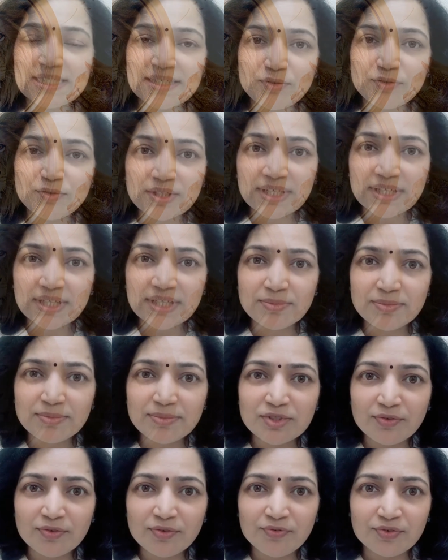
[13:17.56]
out the
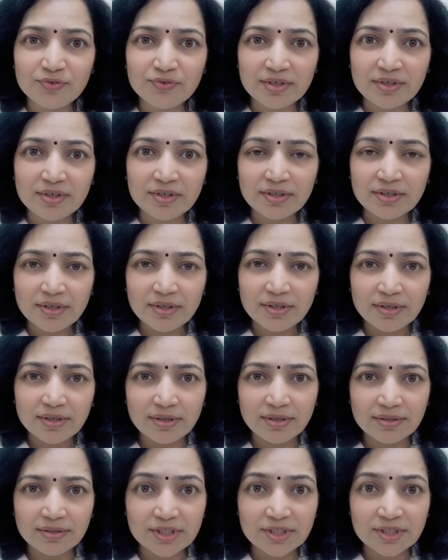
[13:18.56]
names of
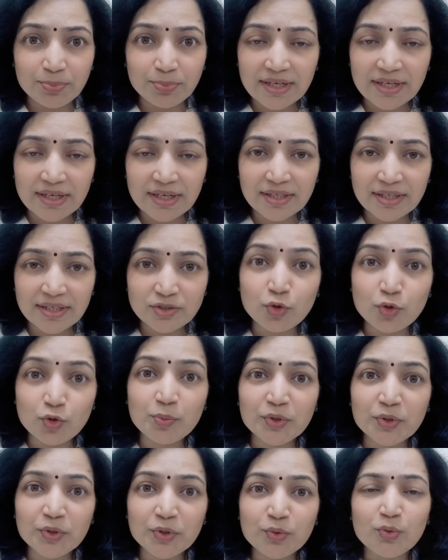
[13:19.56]
speakers
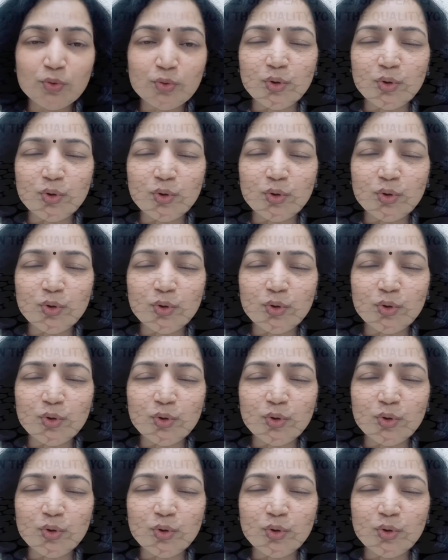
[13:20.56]
whom you